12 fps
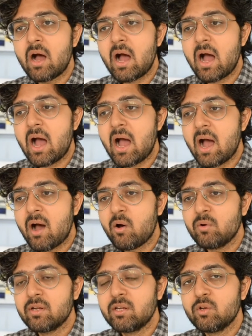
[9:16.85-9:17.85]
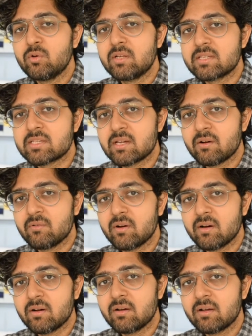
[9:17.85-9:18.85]
How did you
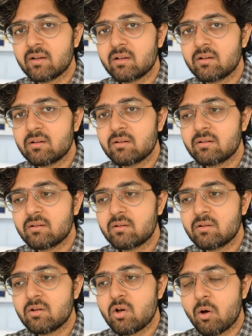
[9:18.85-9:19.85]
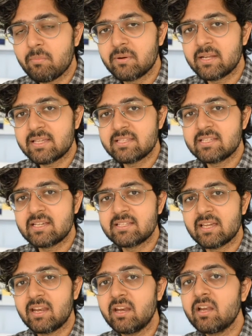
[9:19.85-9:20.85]
discover competencies
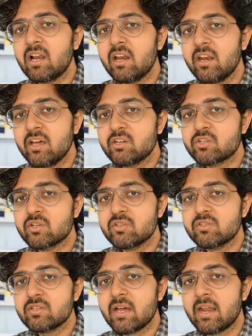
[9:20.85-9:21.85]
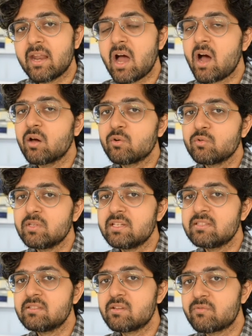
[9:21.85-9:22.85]
and inclinations, and how do
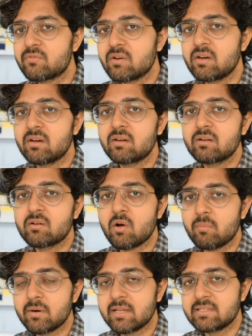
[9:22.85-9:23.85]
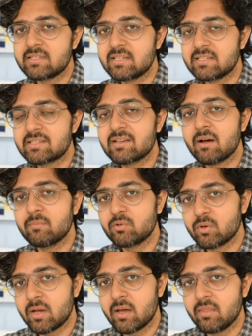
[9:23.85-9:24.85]
these different competencies come
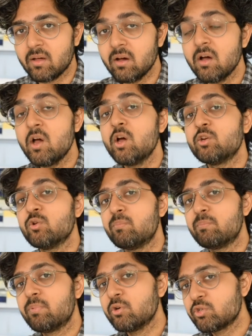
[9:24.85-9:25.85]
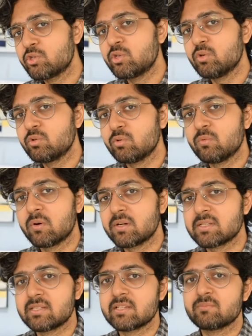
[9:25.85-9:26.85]
together to push you
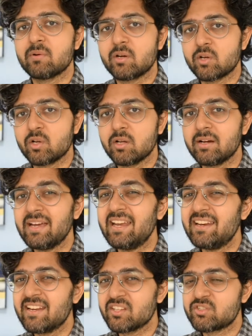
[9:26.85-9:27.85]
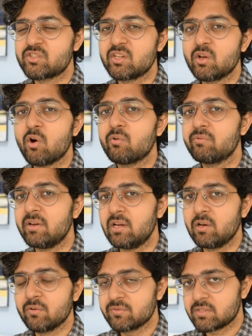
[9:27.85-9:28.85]
towards this particular industry or
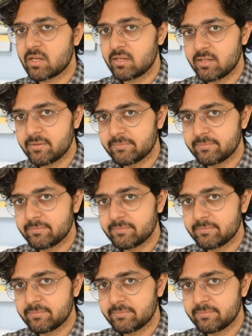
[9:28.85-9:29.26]
field of study?